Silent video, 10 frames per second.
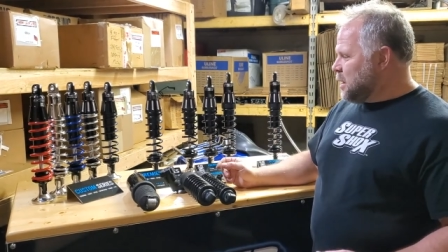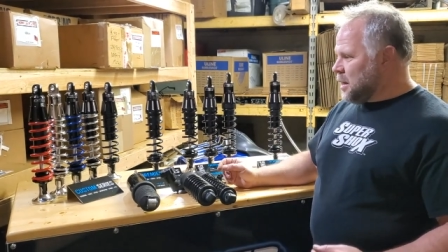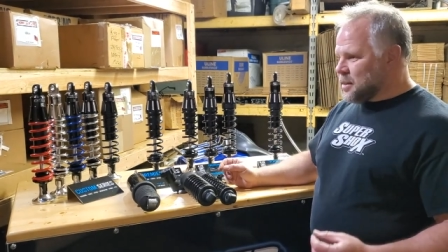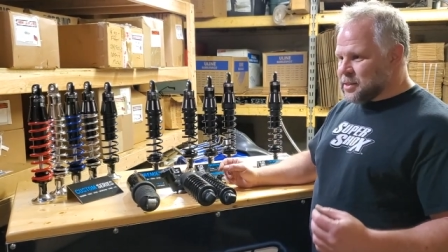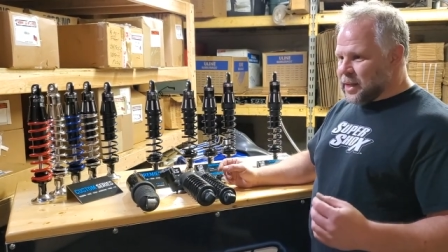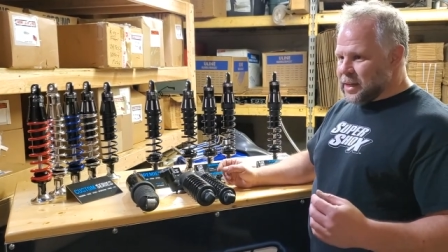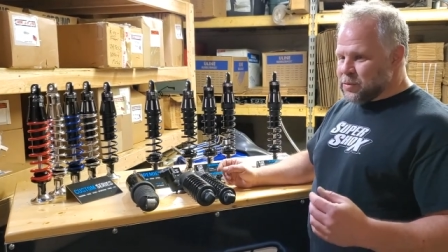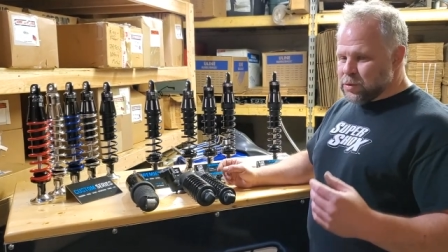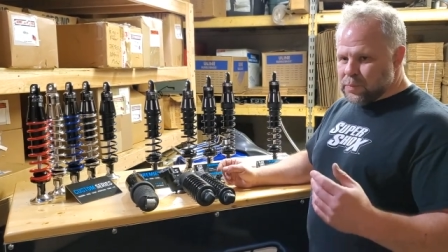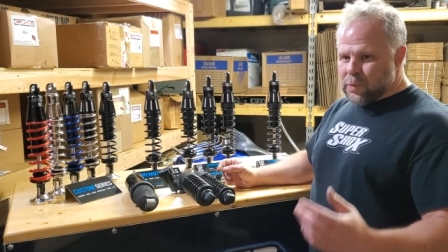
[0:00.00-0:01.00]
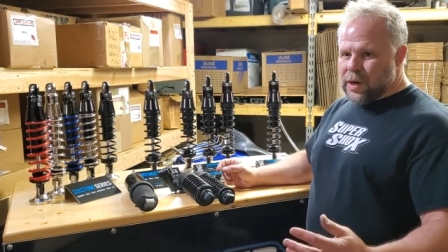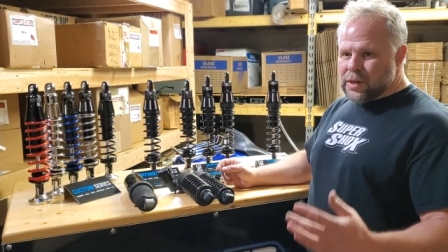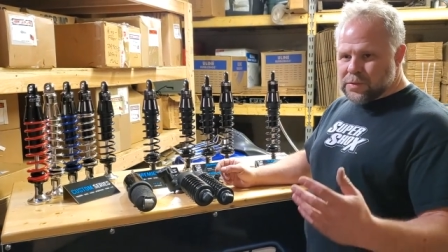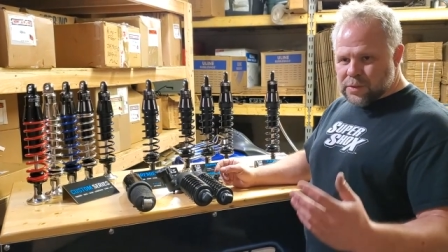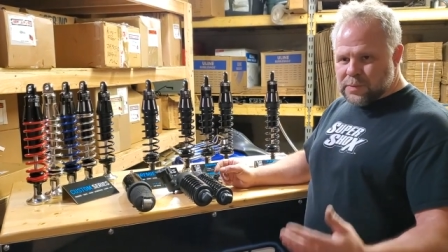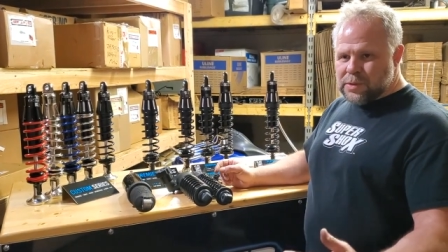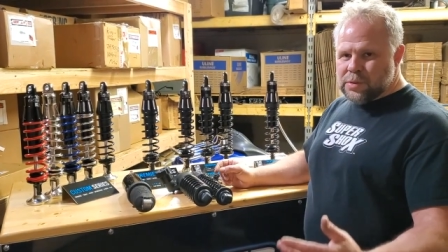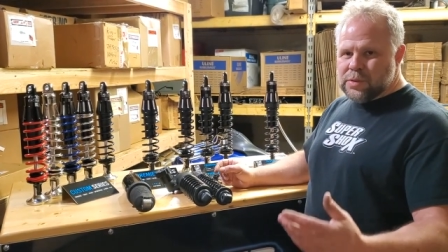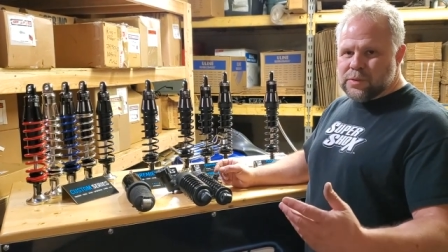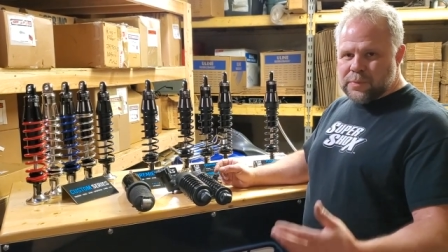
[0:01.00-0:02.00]
It's like group one, group
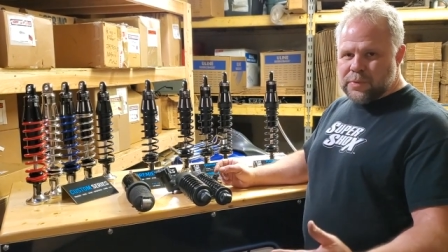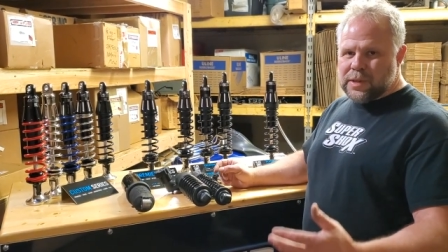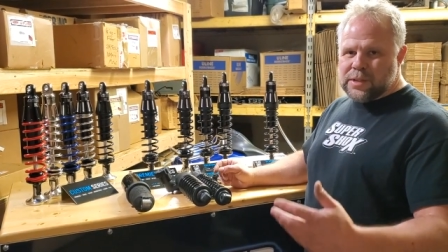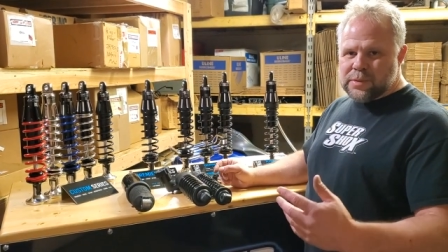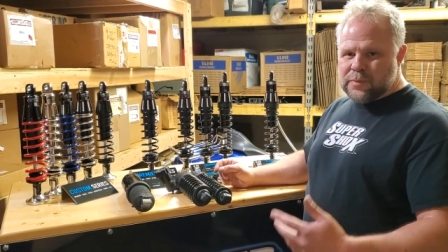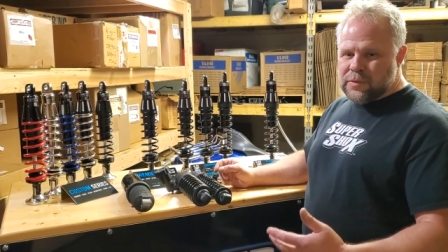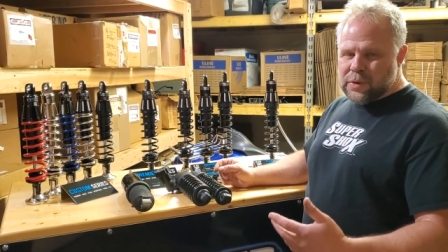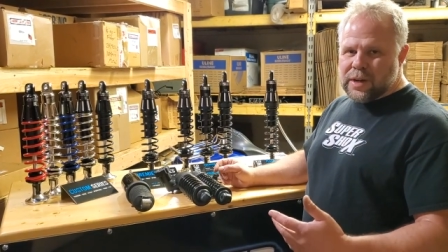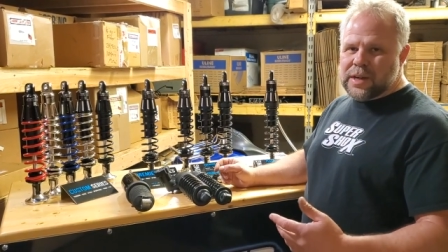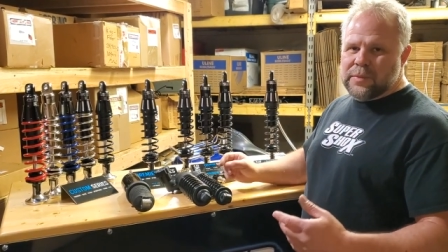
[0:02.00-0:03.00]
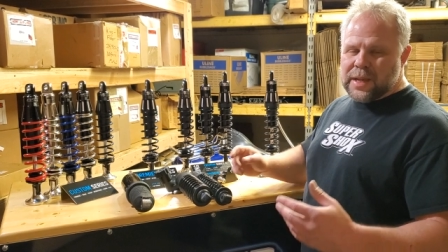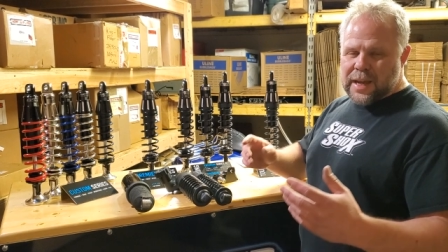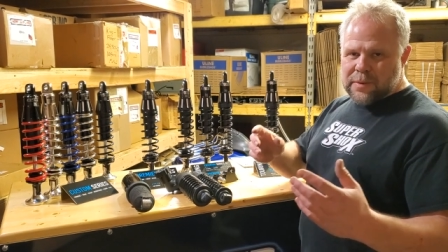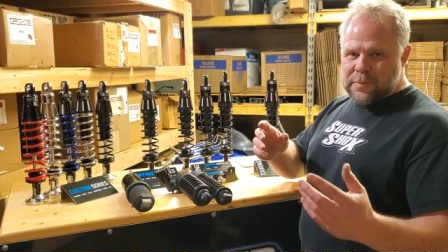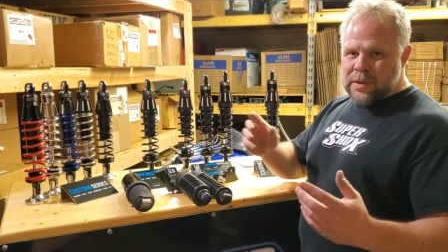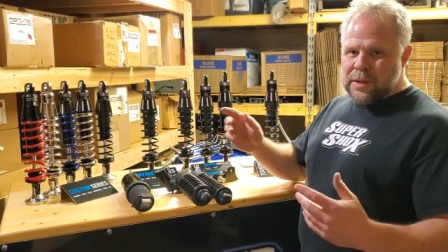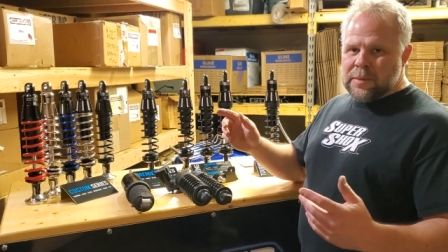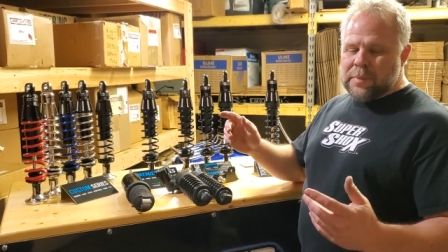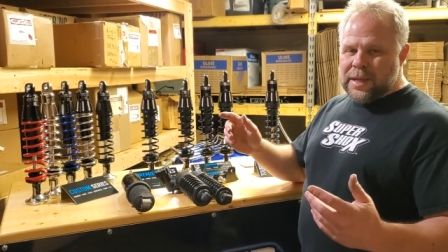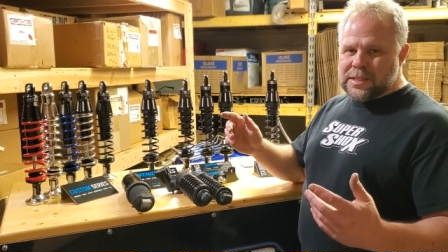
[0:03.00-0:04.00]
two, group three, group four, and we got them
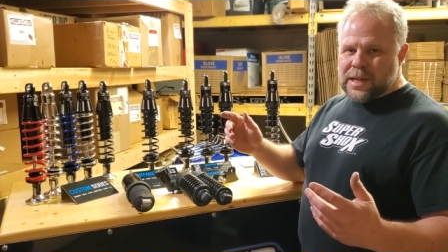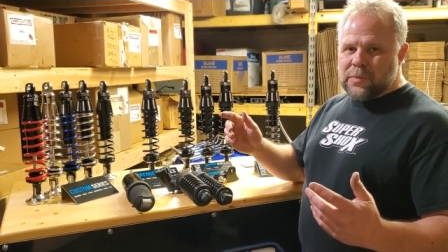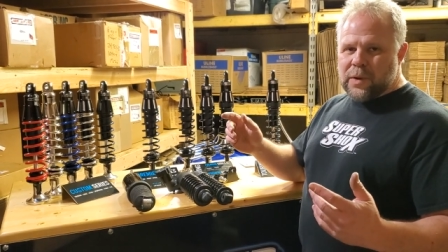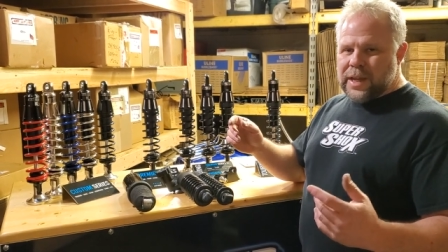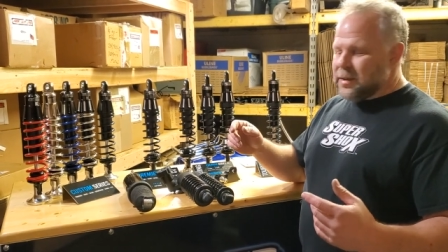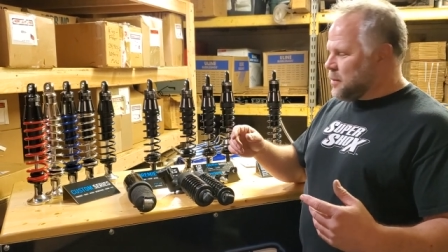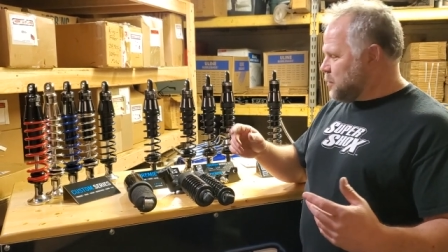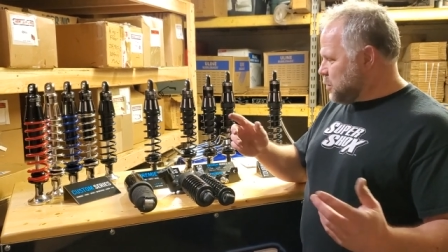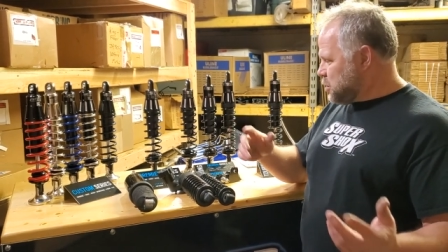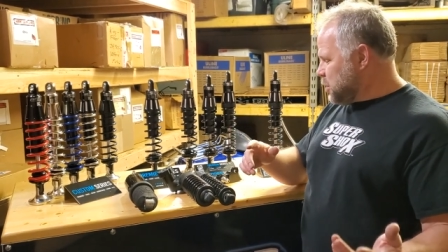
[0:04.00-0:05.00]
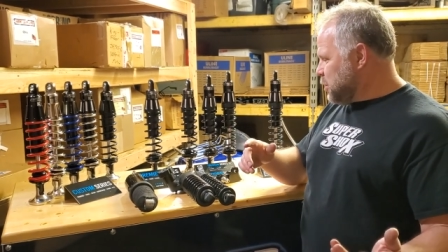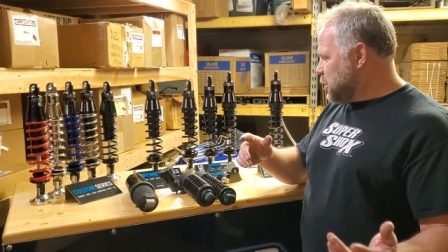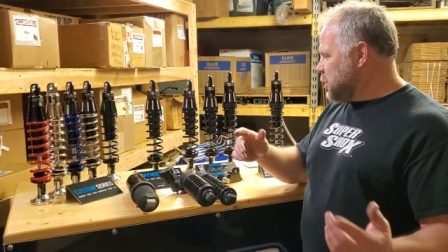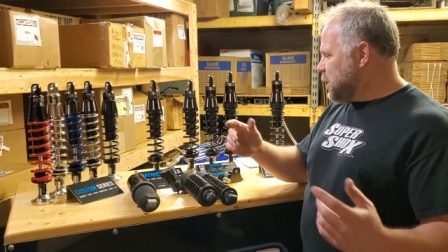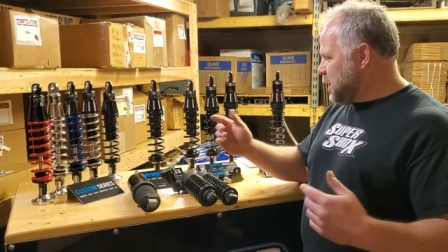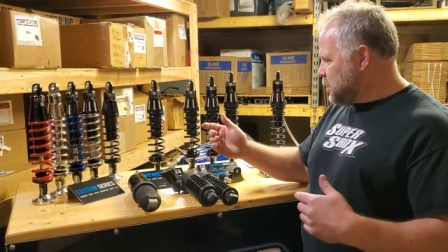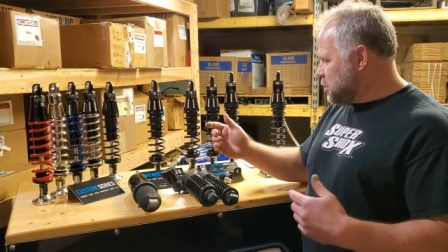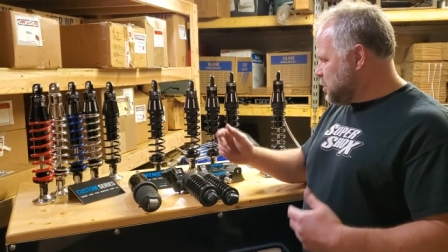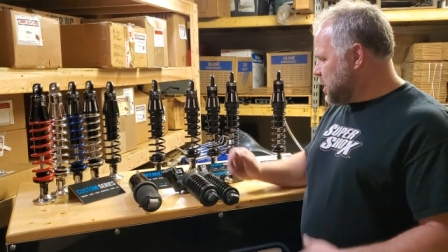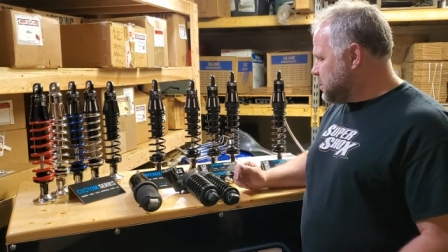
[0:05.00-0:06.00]
based on weight for solo and
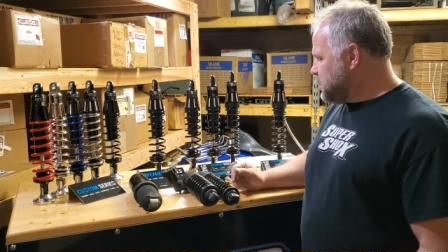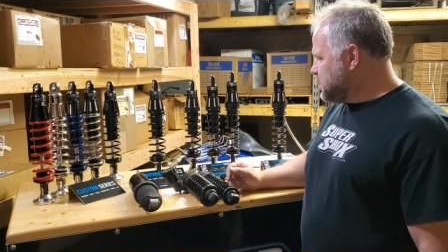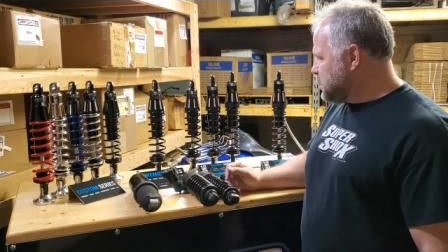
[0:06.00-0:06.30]
two up.